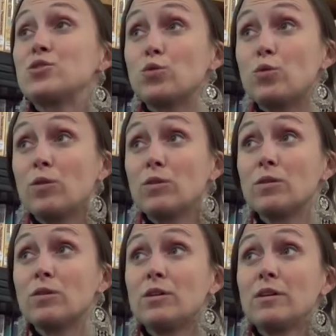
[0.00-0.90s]
tool
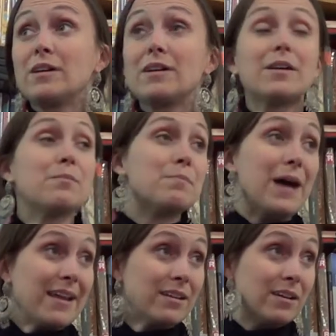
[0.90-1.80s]

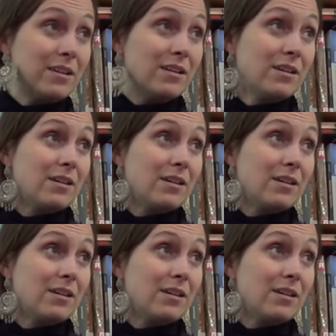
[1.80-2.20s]
embedded